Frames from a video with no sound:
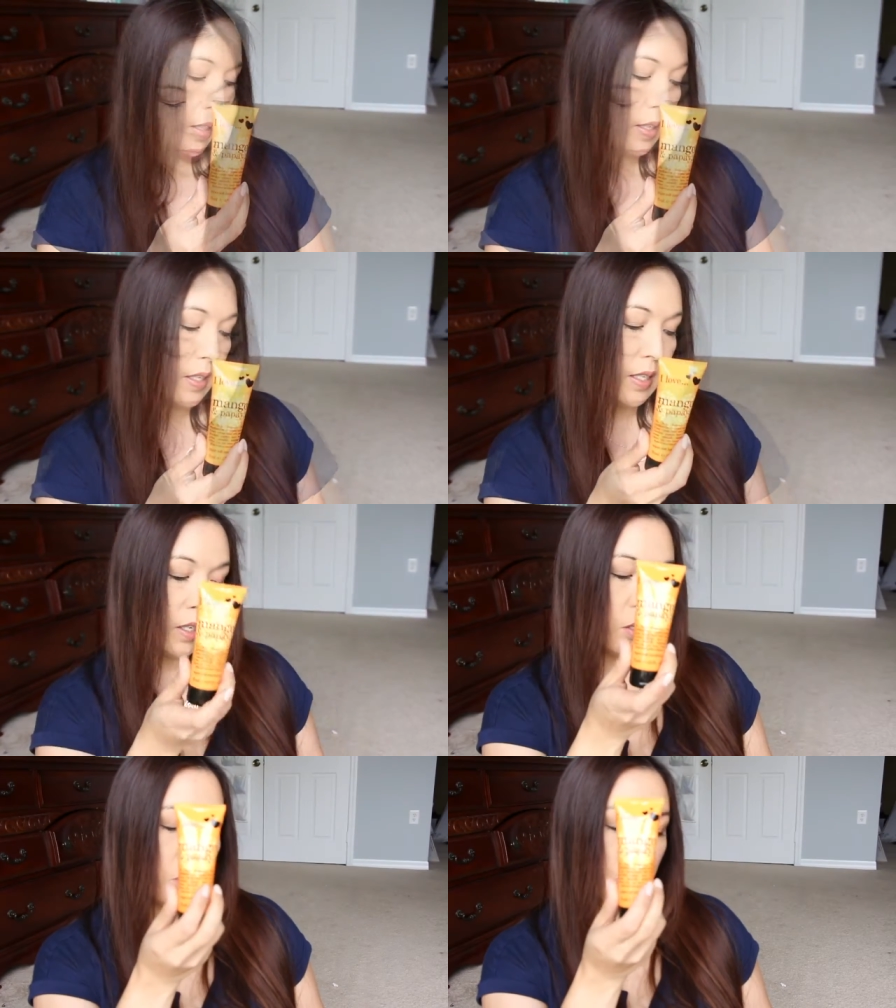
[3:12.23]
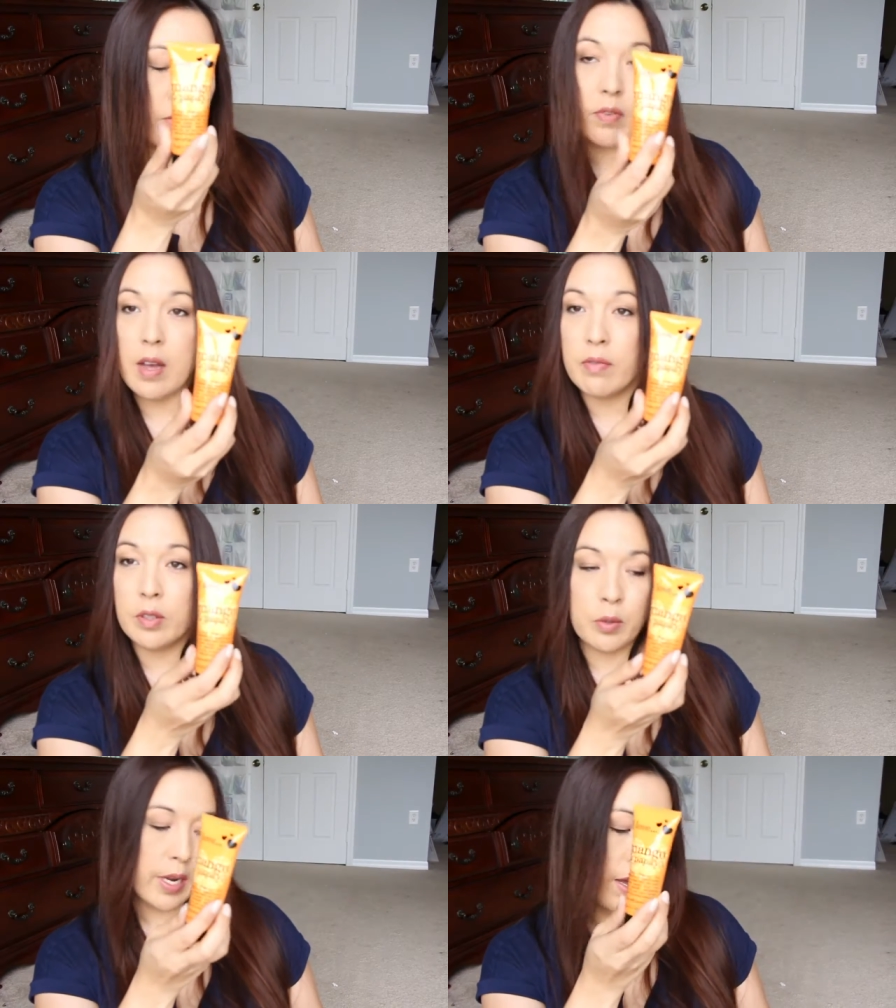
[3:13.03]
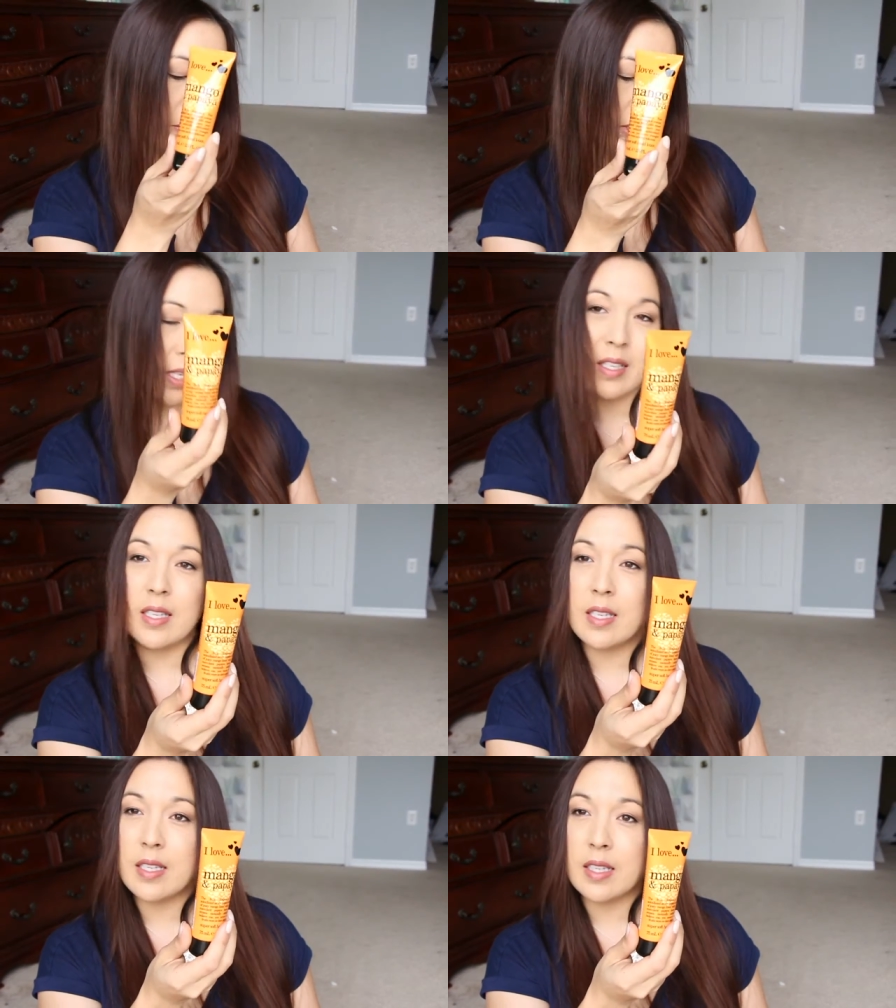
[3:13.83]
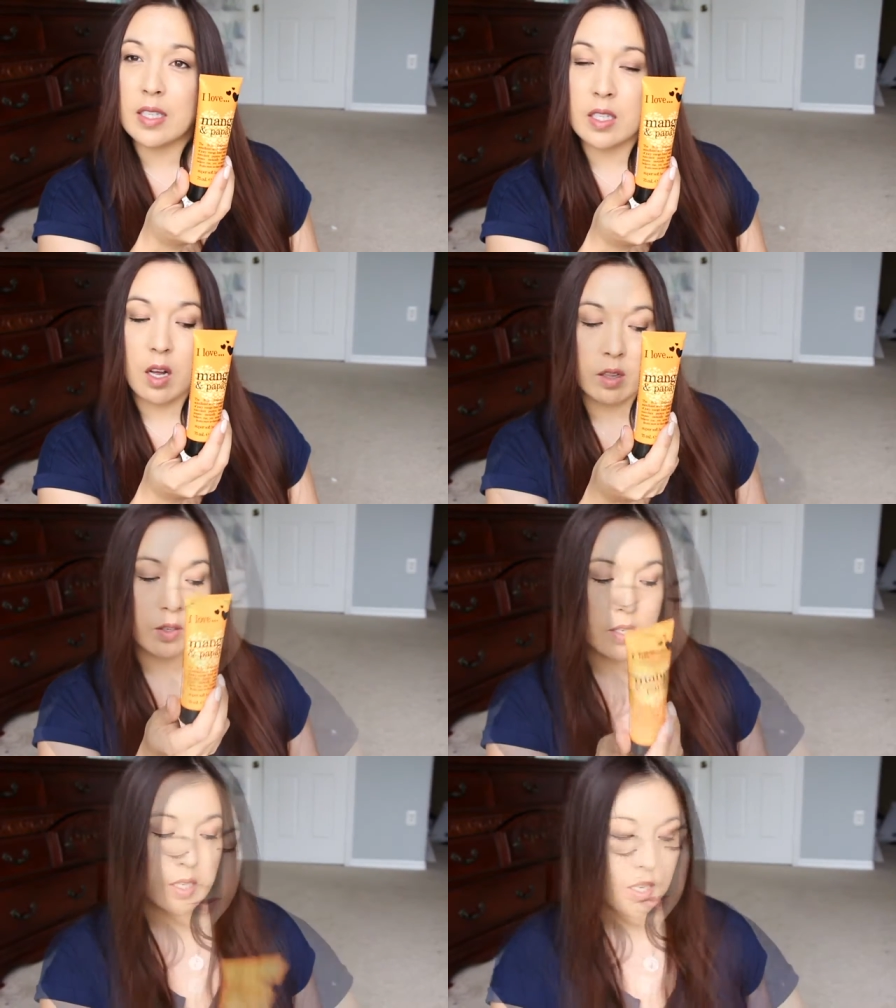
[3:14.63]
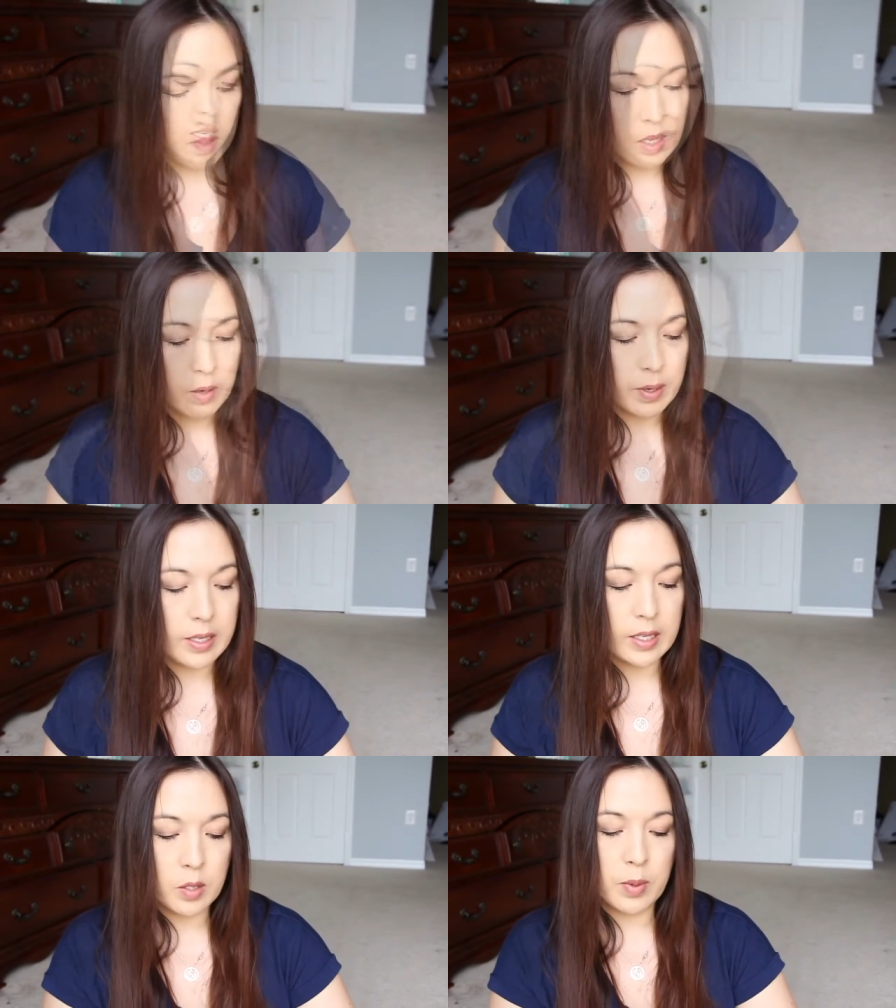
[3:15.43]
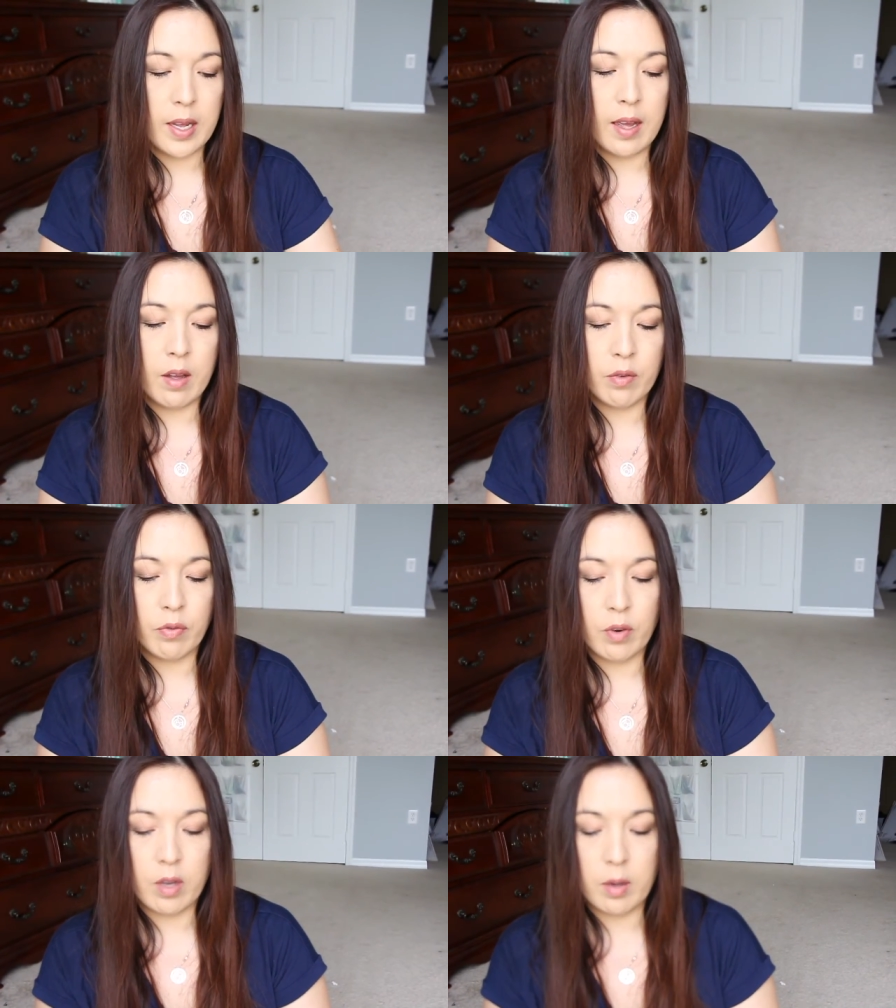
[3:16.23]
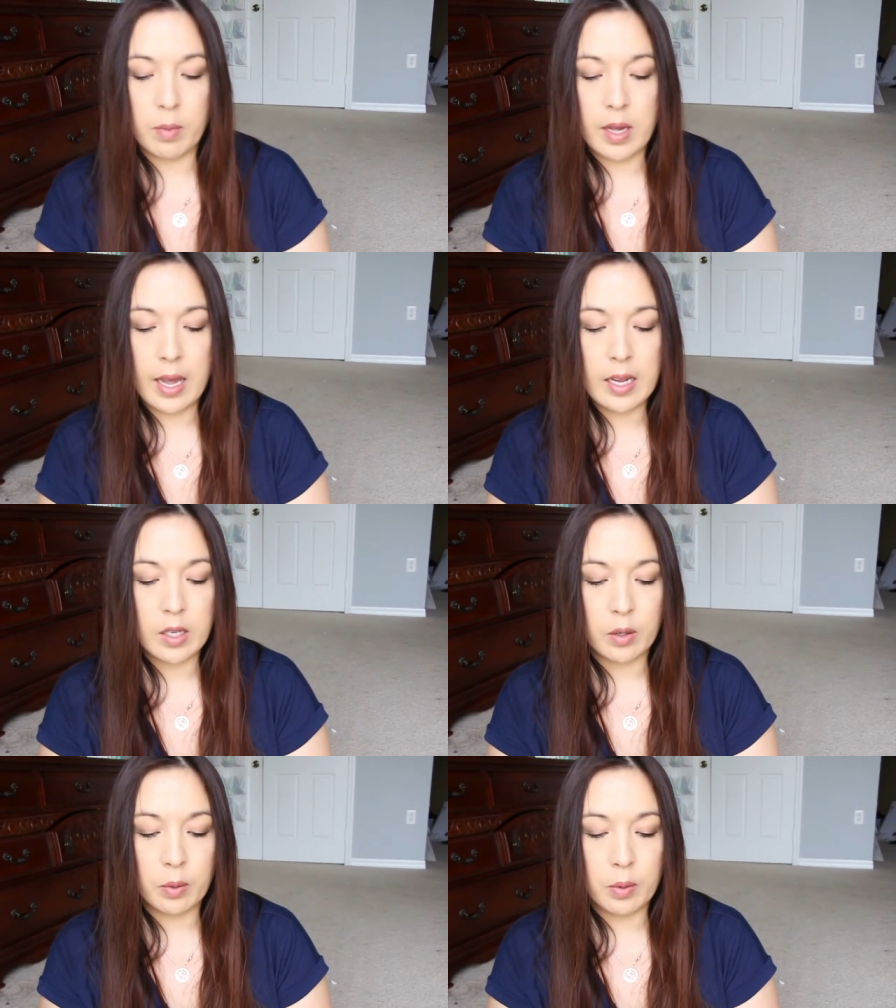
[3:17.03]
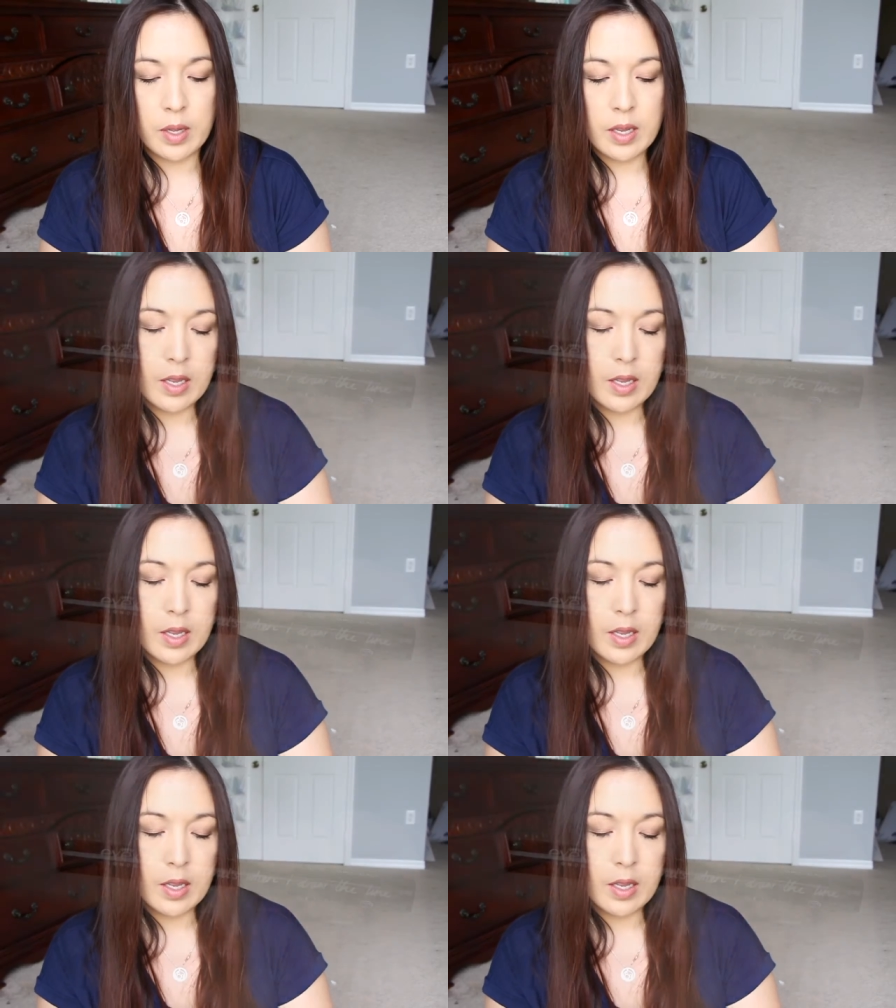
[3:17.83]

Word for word: This is a 2.5 fluid ounce and this is $6. All right, next we have from Eyeko